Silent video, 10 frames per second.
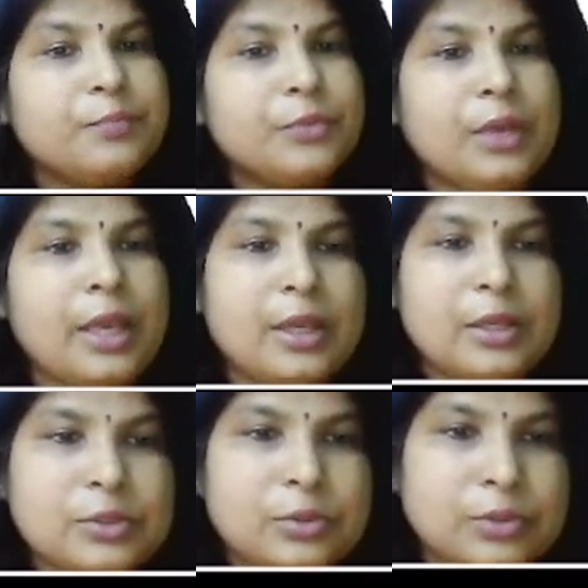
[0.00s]
Okay,
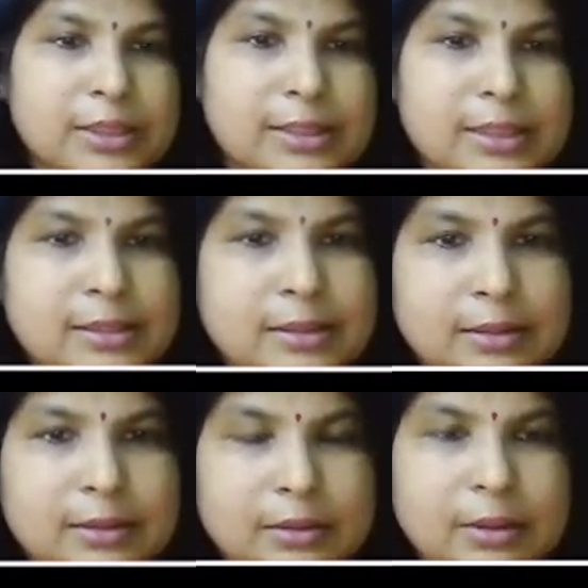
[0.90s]
so this is
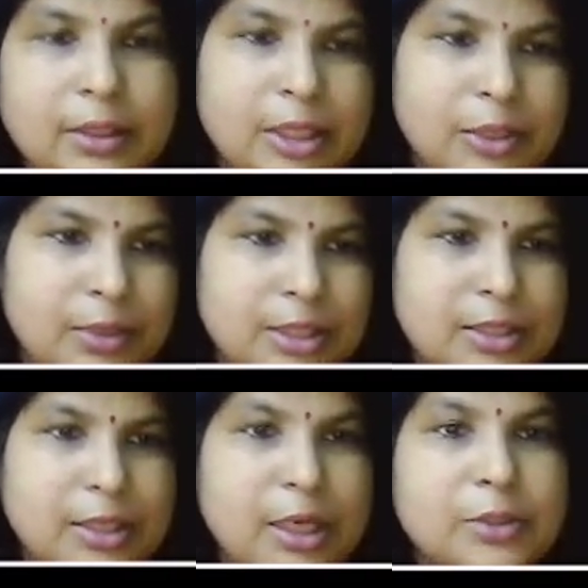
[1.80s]
third
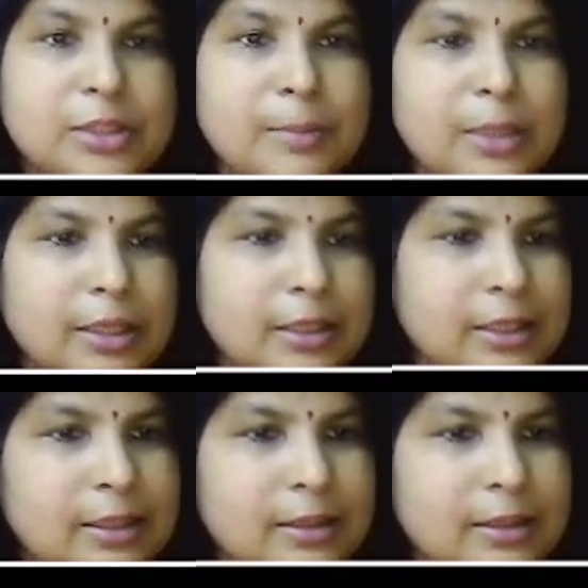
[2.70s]
equation. Now similarly,